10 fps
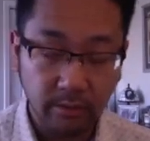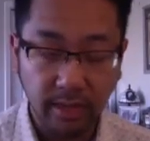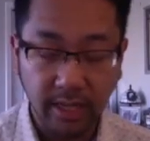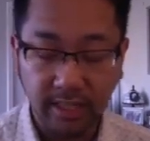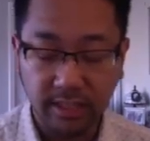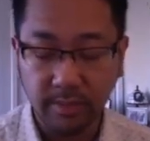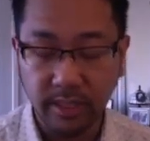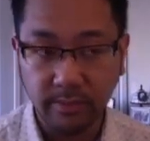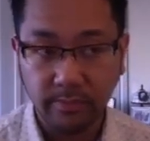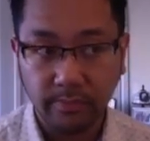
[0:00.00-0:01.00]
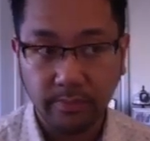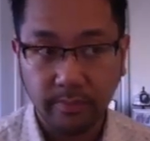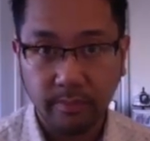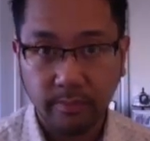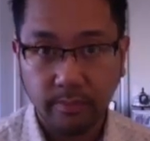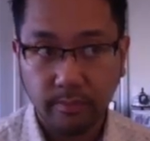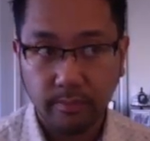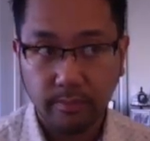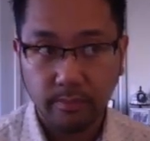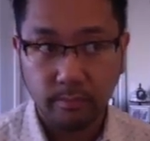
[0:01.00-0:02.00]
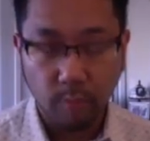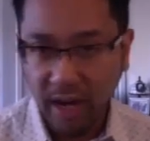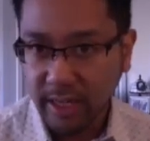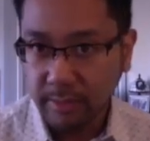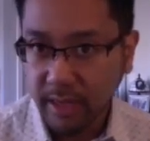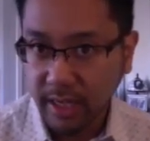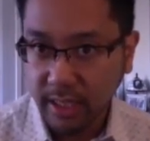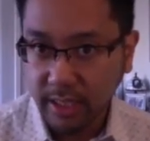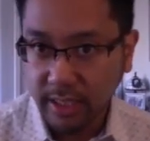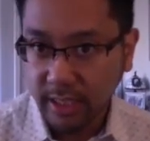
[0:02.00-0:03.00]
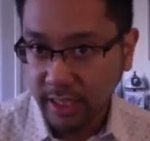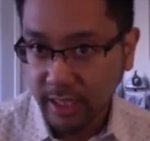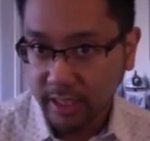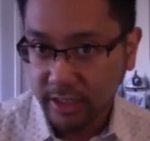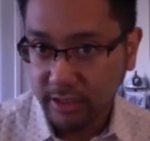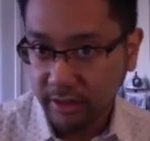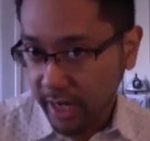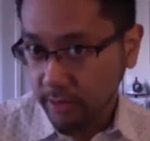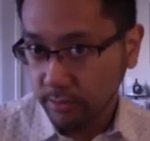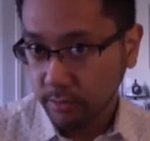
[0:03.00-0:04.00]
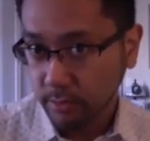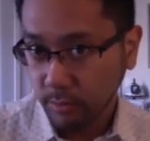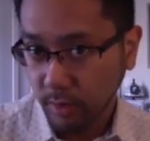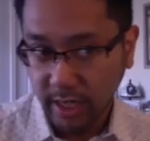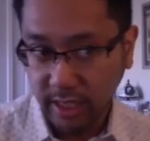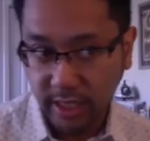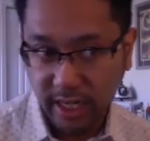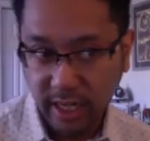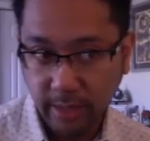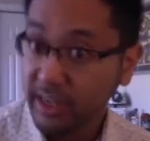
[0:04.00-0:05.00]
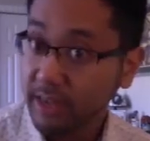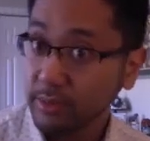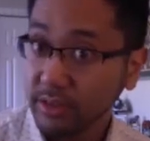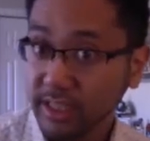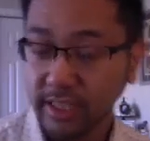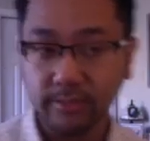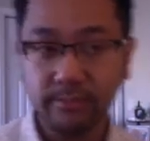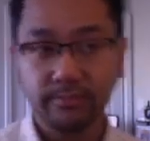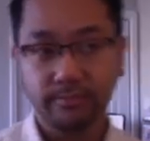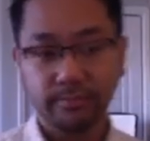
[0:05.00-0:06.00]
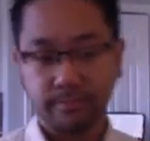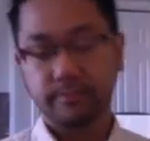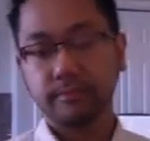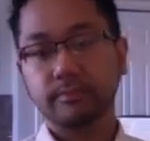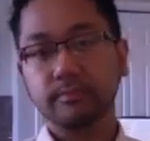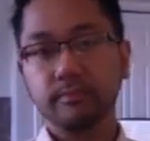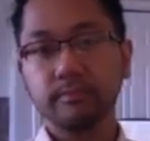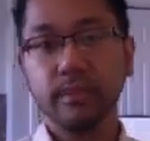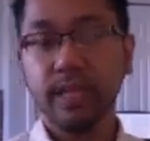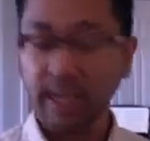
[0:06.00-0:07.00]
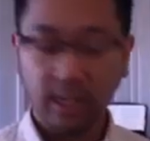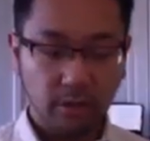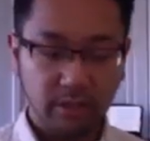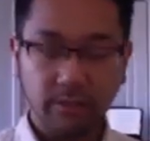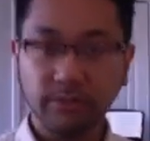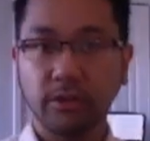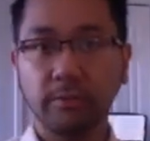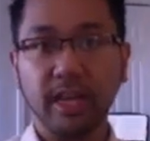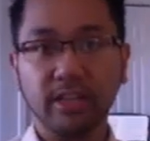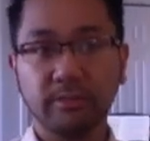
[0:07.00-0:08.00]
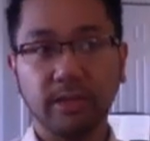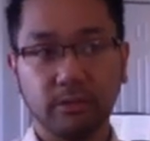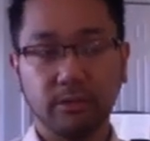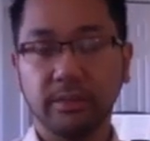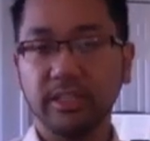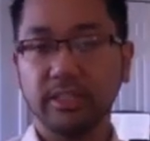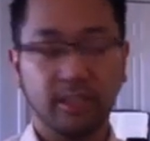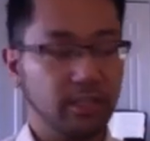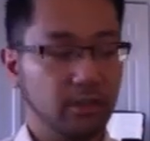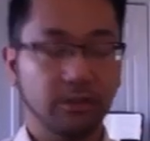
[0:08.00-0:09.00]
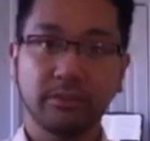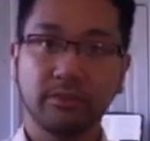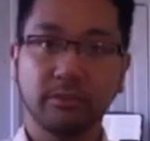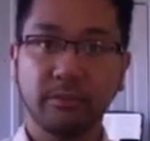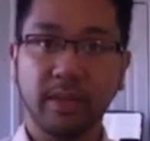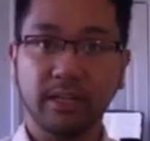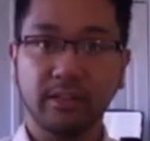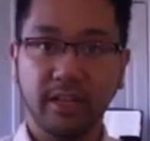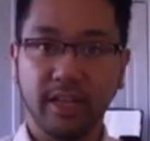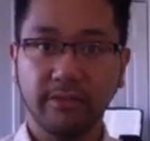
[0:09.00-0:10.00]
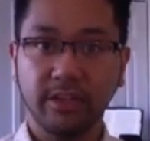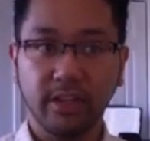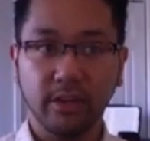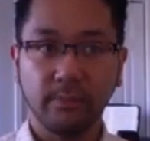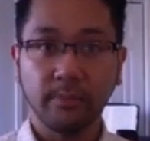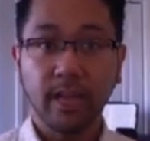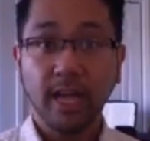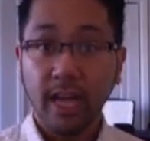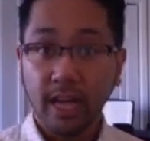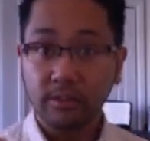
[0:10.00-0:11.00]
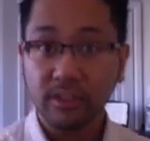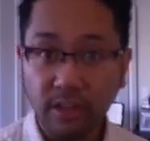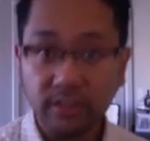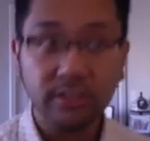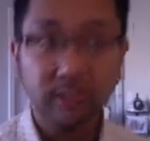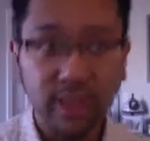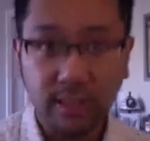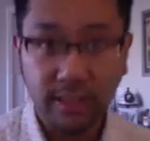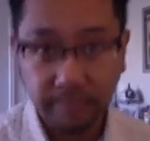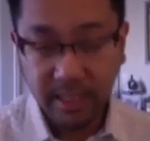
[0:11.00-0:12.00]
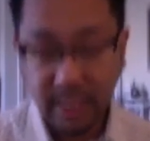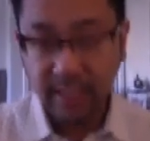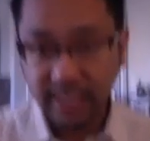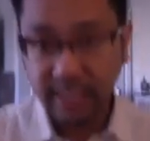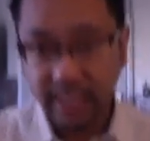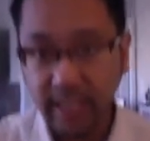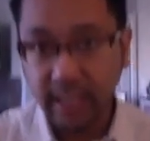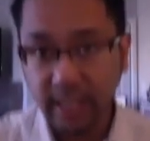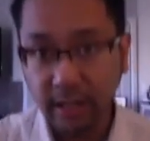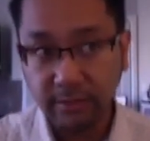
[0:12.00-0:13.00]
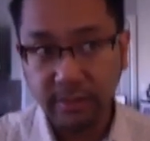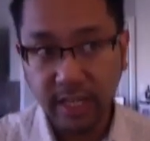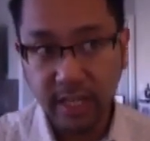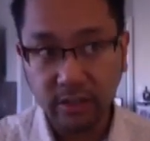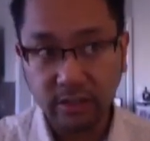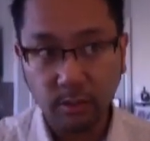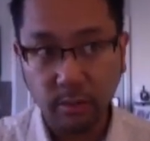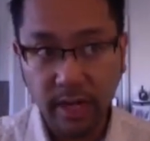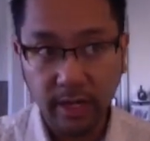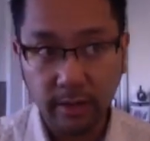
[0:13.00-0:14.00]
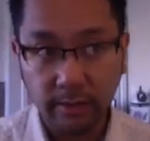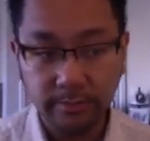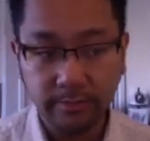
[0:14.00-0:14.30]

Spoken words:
would ask me, why did my kid get this grade? Why did he get a B in music? And I can always refer back to my rubrics, and I could always refer back to that video. And it was also neat because I did it enough years where